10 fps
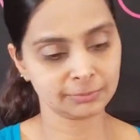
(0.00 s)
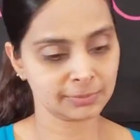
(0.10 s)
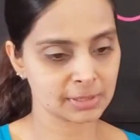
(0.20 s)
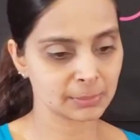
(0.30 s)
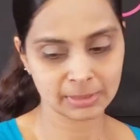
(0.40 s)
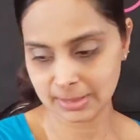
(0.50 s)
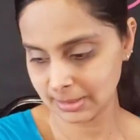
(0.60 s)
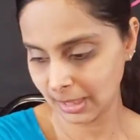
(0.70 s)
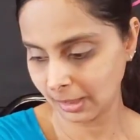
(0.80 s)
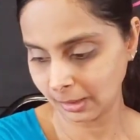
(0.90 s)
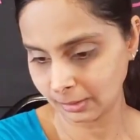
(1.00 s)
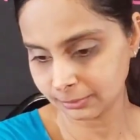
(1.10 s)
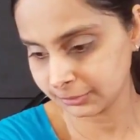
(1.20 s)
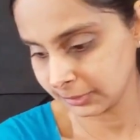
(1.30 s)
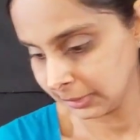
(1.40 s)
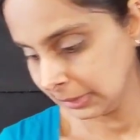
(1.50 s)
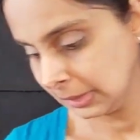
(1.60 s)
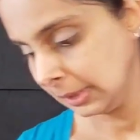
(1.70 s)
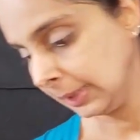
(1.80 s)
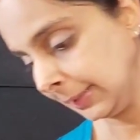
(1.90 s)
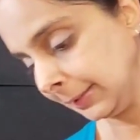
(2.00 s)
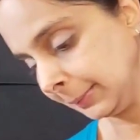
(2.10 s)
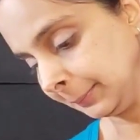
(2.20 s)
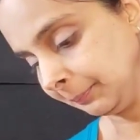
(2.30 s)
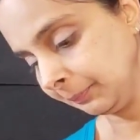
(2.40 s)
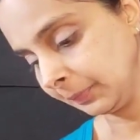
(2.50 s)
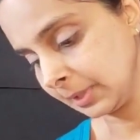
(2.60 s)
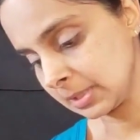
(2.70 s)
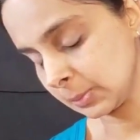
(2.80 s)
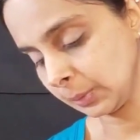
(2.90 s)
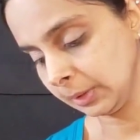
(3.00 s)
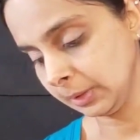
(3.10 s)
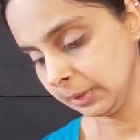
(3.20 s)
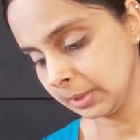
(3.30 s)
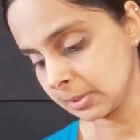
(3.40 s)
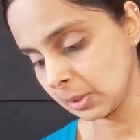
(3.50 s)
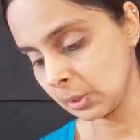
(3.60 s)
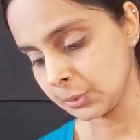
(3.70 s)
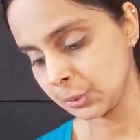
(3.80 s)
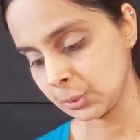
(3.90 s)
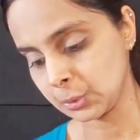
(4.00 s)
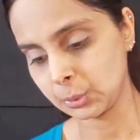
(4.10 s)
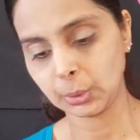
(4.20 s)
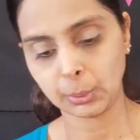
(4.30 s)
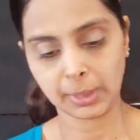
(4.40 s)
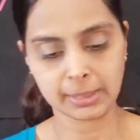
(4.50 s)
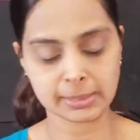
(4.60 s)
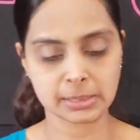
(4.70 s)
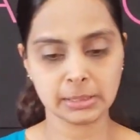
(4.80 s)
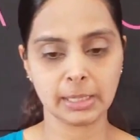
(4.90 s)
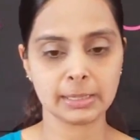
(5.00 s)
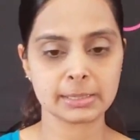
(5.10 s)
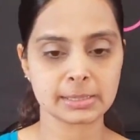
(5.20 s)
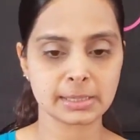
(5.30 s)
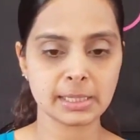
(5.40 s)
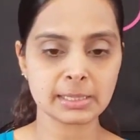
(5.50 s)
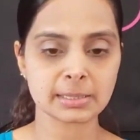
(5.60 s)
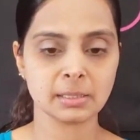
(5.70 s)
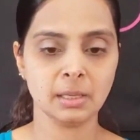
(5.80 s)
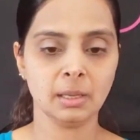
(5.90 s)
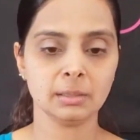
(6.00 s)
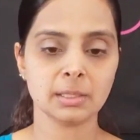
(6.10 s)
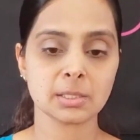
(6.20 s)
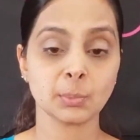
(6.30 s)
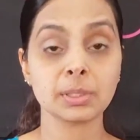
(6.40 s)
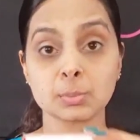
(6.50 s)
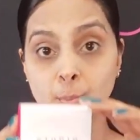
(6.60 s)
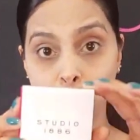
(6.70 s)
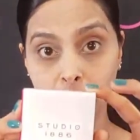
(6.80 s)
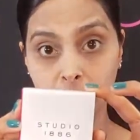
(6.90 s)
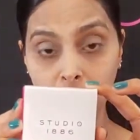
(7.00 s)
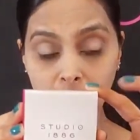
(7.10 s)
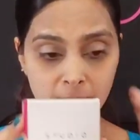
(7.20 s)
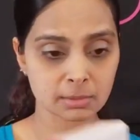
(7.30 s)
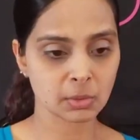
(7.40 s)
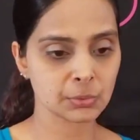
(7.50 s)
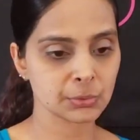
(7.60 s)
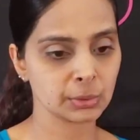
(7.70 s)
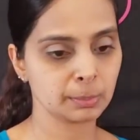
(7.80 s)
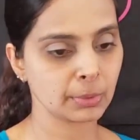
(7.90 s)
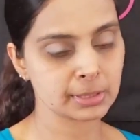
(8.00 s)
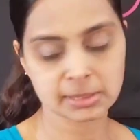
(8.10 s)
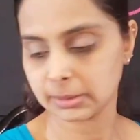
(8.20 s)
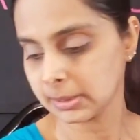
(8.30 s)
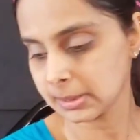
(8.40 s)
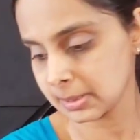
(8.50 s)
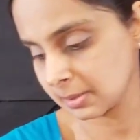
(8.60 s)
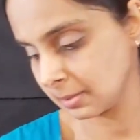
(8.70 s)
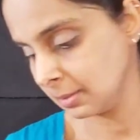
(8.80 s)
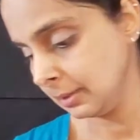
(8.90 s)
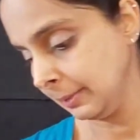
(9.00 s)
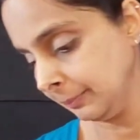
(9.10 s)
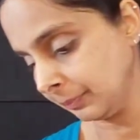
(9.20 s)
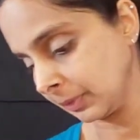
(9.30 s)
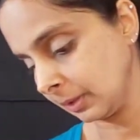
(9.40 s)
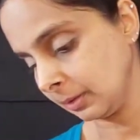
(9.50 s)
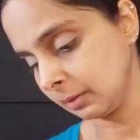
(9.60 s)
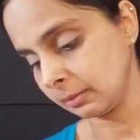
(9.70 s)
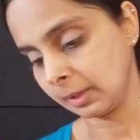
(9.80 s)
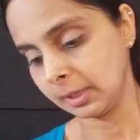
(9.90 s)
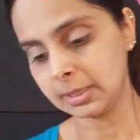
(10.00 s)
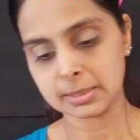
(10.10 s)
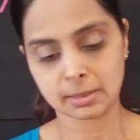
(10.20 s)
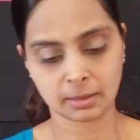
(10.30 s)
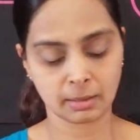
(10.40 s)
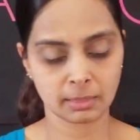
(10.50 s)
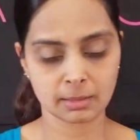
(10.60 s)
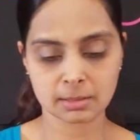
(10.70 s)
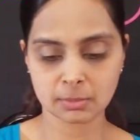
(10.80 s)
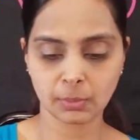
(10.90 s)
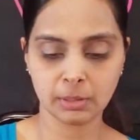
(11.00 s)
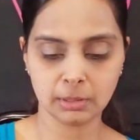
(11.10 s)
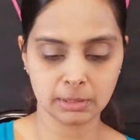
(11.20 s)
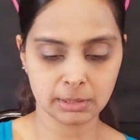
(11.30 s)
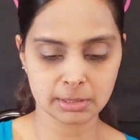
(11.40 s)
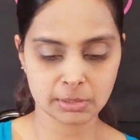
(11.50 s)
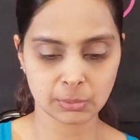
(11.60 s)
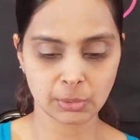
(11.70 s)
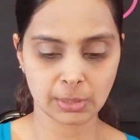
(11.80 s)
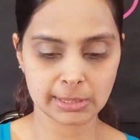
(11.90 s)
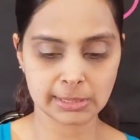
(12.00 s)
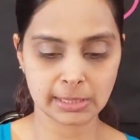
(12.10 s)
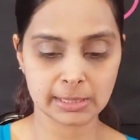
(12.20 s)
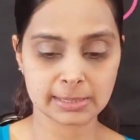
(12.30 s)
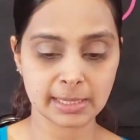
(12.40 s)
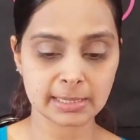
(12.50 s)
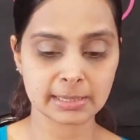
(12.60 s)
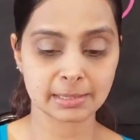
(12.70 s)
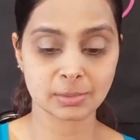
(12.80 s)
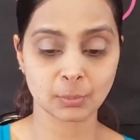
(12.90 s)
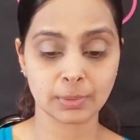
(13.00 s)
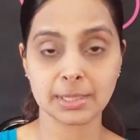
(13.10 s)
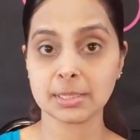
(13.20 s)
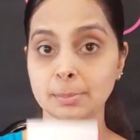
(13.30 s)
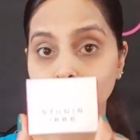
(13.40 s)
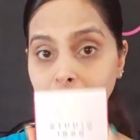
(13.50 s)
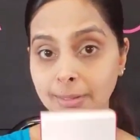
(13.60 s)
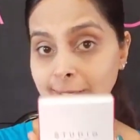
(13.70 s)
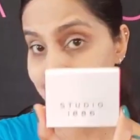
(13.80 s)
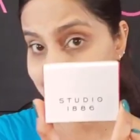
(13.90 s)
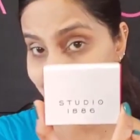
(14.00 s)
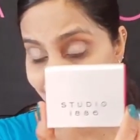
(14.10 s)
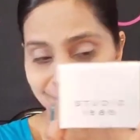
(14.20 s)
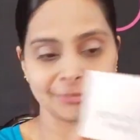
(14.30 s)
This one is Love. This one is also Studio 1886. This one is Breathe. It's also the bracelet. All right. This one is Studio 1886. This one is Believe.